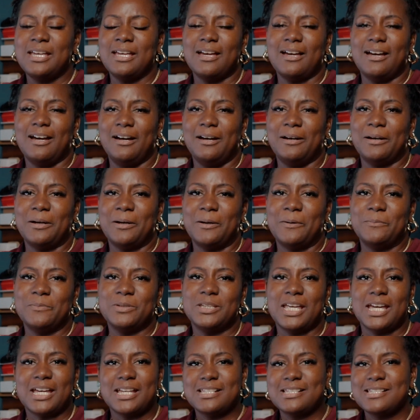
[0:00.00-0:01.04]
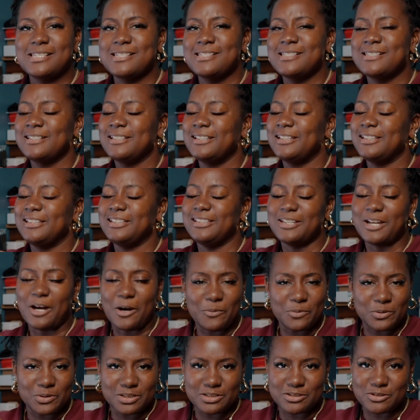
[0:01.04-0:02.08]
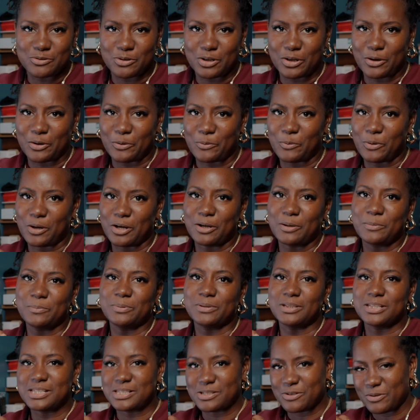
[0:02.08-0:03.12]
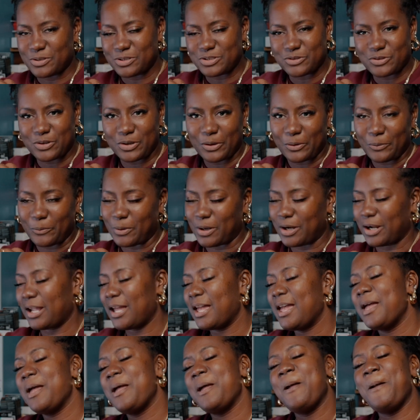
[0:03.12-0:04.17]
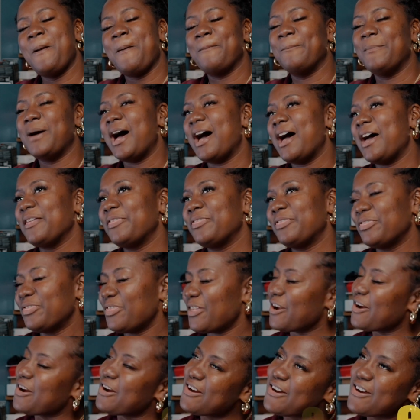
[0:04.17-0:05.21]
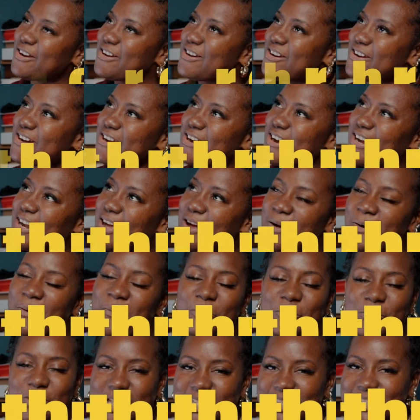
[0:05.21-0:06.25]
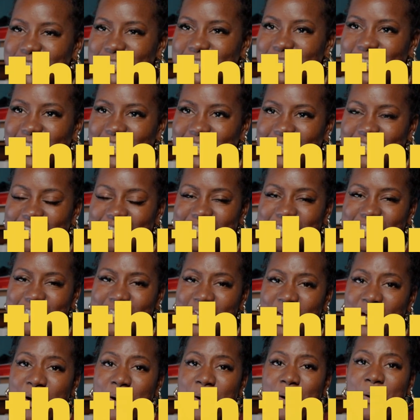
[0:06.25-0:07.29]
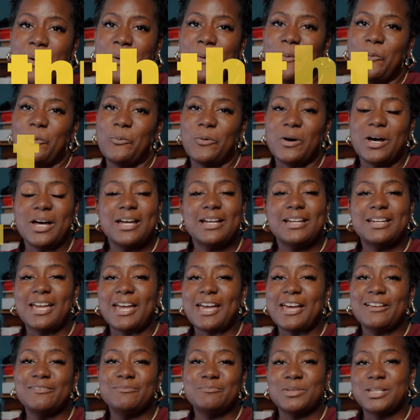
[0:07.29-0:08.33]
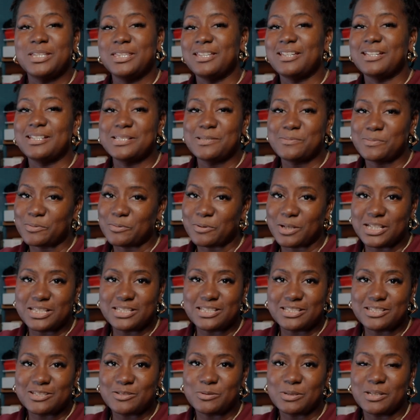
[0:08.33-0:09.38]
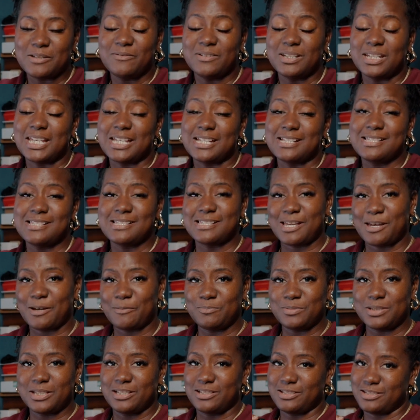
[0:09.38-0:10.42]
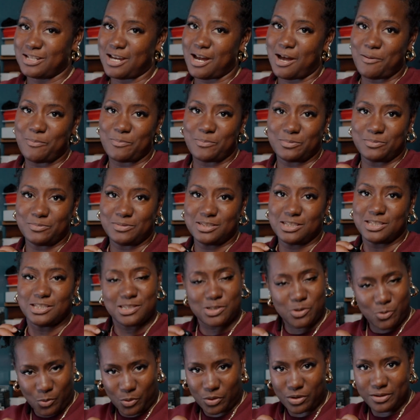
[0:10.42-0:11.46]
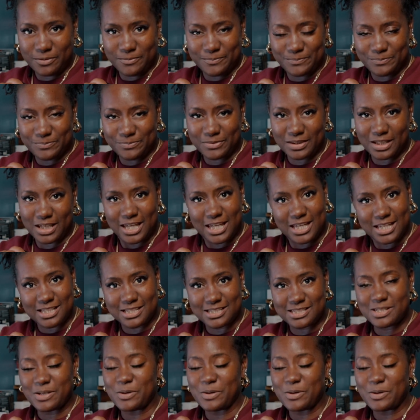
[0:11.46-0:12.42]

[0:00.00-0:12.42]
Yes, y'all will enjoy her work. Please go enjoy her work. My third, which is what gave me the inspiration to even accept a job to tour, is